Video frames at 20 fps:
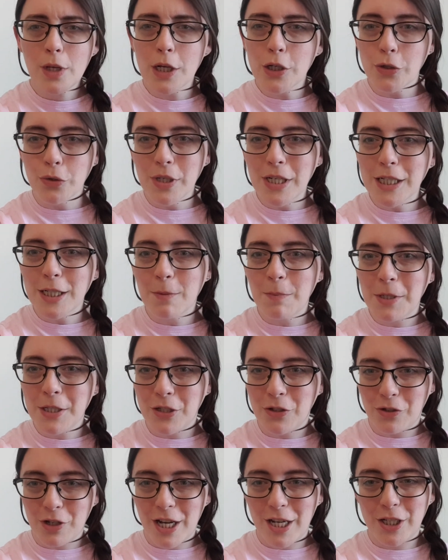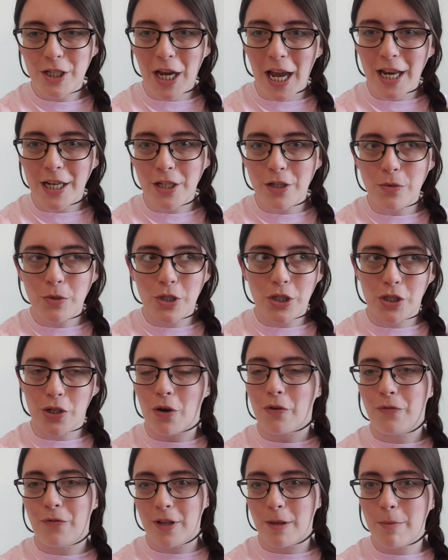So it is a bit strange getting used to sort
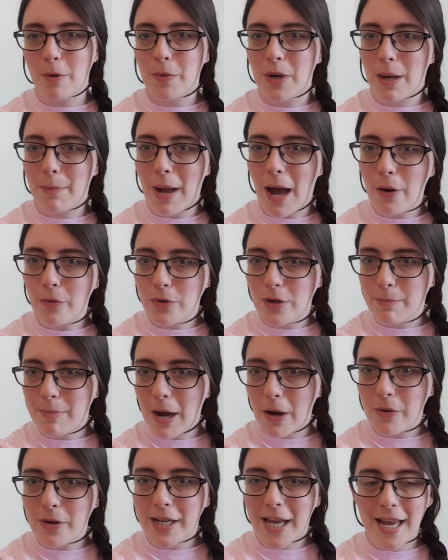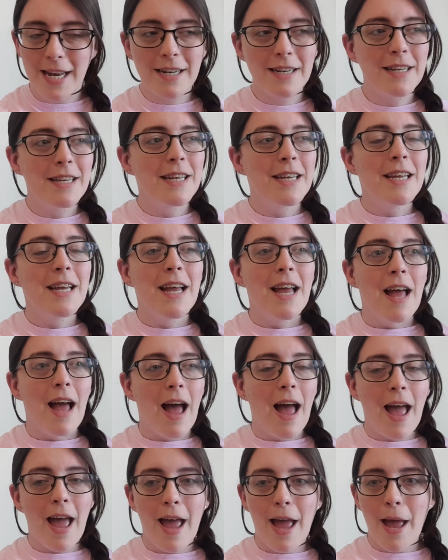of filming when I'm out and about again.
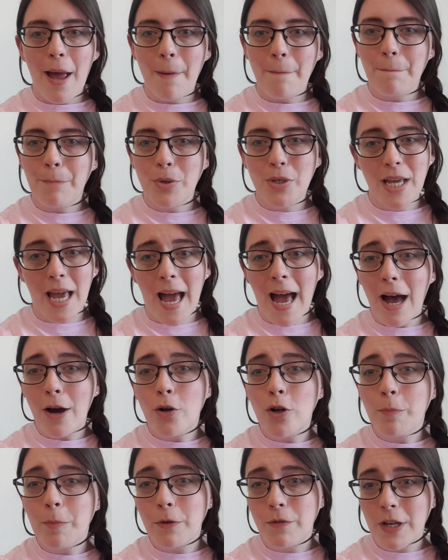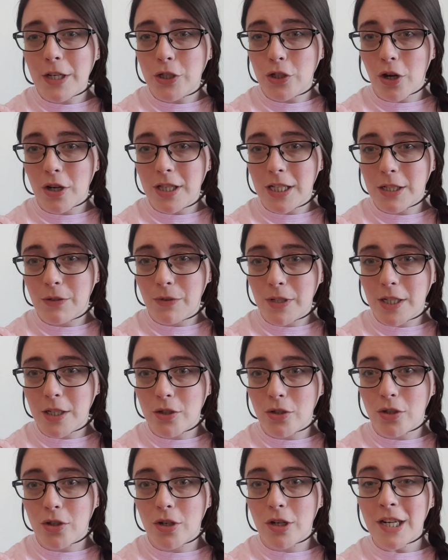Um, but yeah, I hope you've enjoyed this
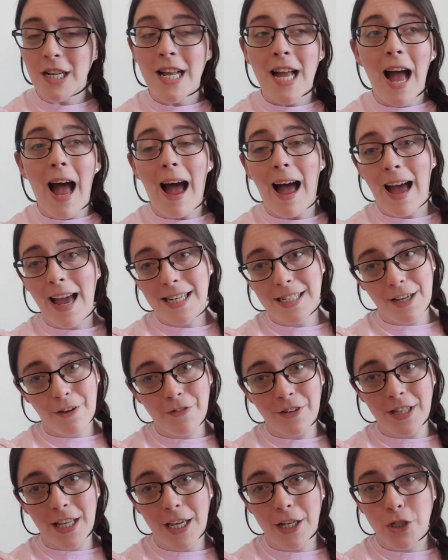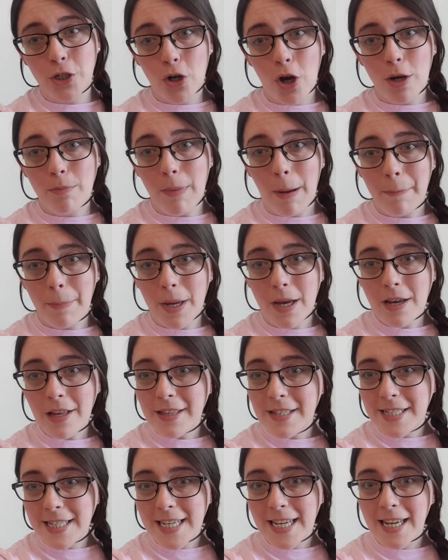video. I definitely enjoyed my
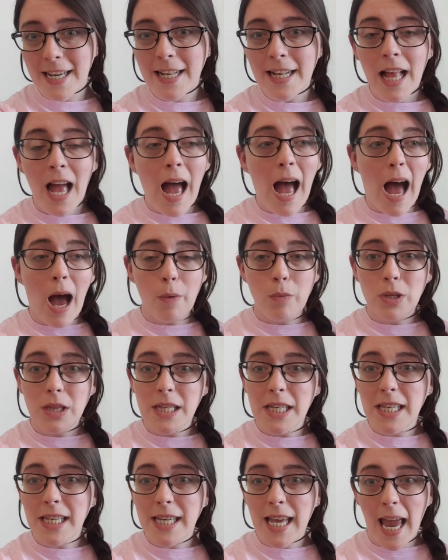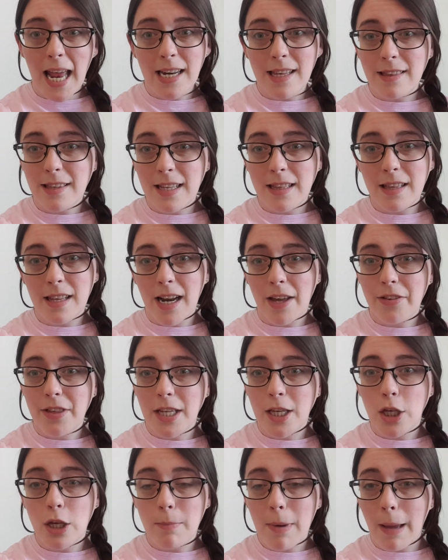birthday. I will link anything that I
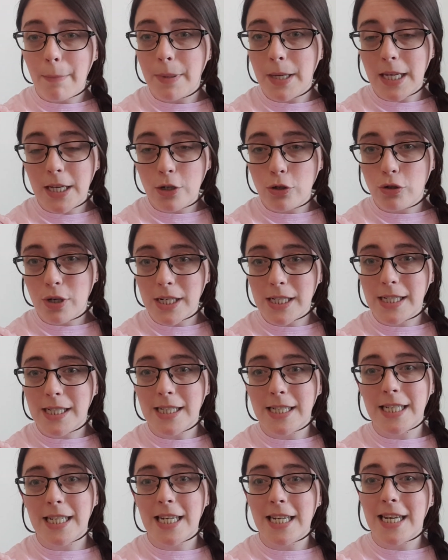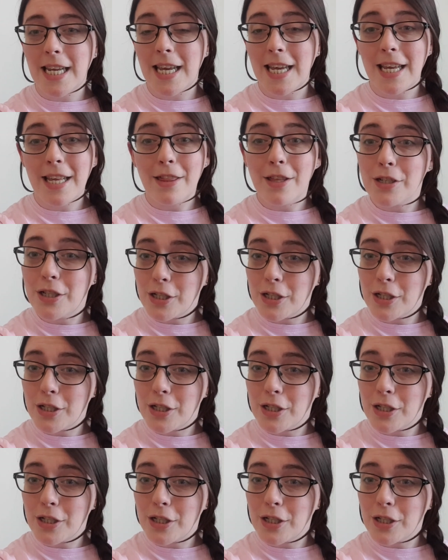think you might be interested in in the